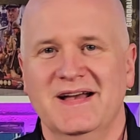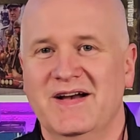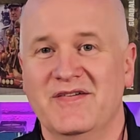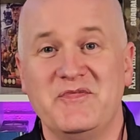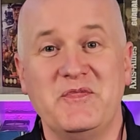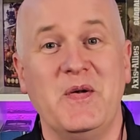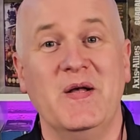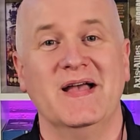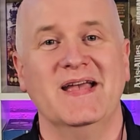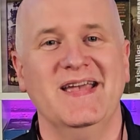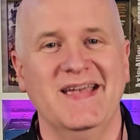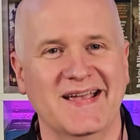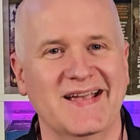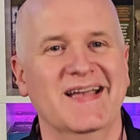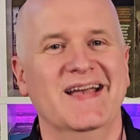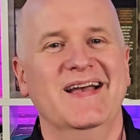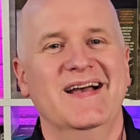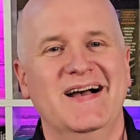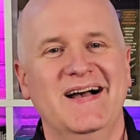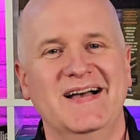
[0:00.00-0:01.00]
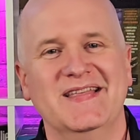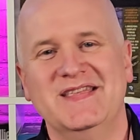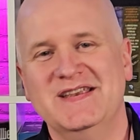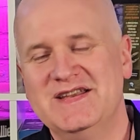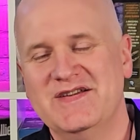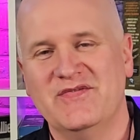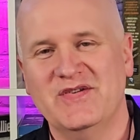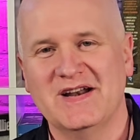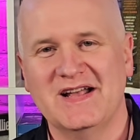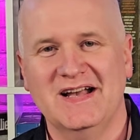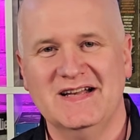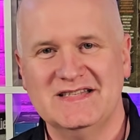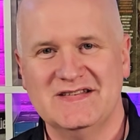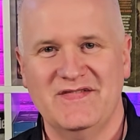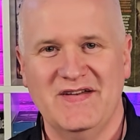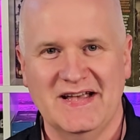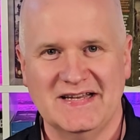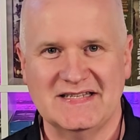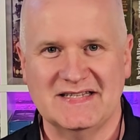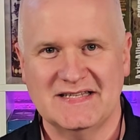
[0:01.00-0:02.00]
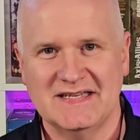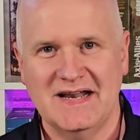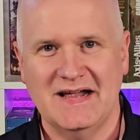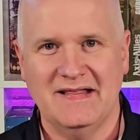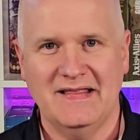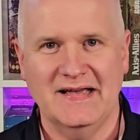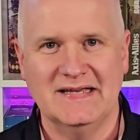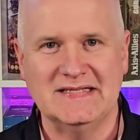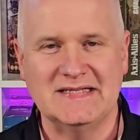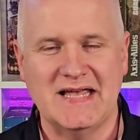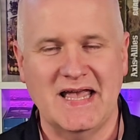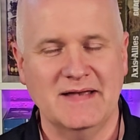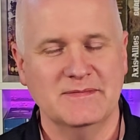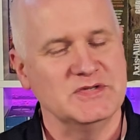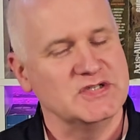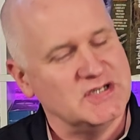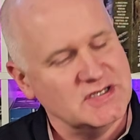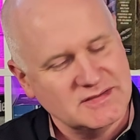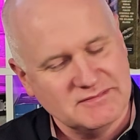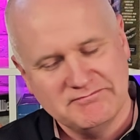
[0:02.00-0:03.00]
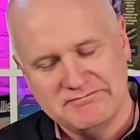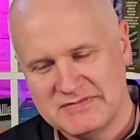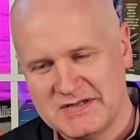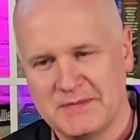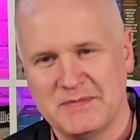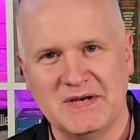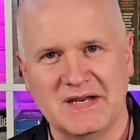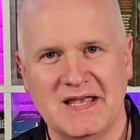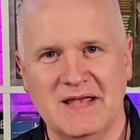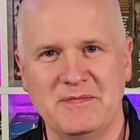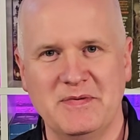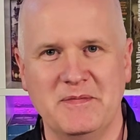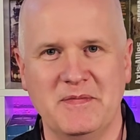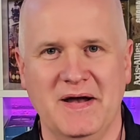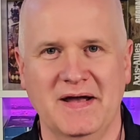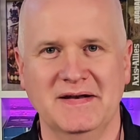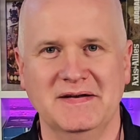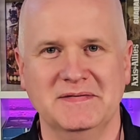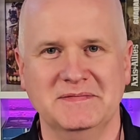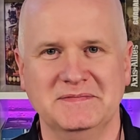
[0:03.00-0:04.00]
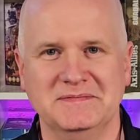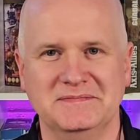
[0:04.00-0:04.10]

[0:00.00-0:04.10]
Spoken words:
of playing the different kinds of Axis and Allies games, just something to keep in mind.